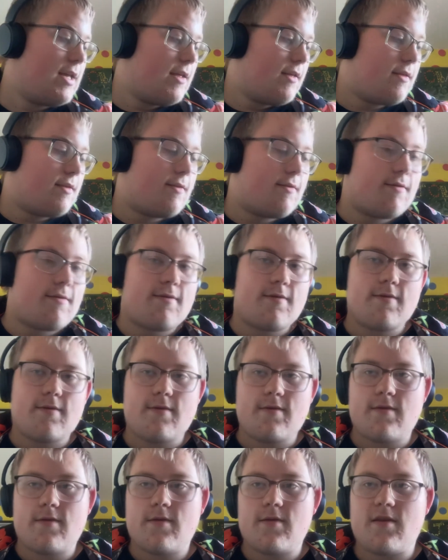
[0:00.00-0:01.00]

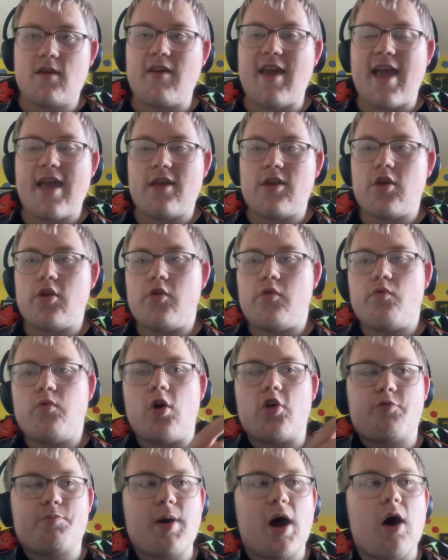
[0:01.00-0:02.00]
So yeah, you
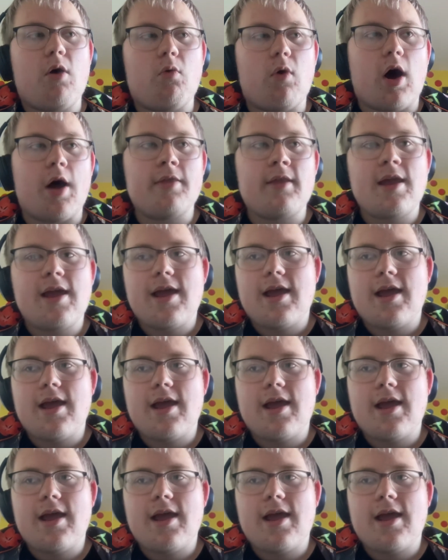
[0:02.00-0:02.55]
watch part 1,